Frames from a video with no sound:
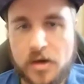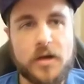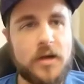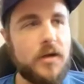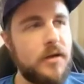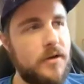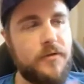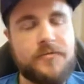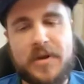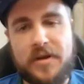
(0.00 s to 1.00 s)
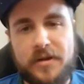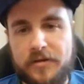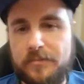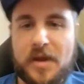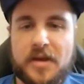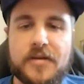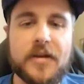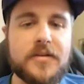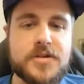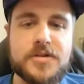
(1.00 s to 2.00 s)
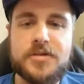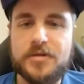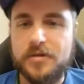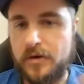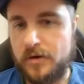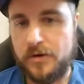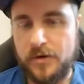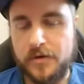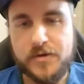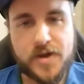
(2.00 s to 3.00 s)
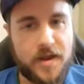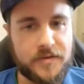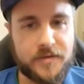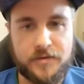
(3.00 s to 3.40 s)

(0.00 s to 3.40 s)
You've been paying attention to your chest.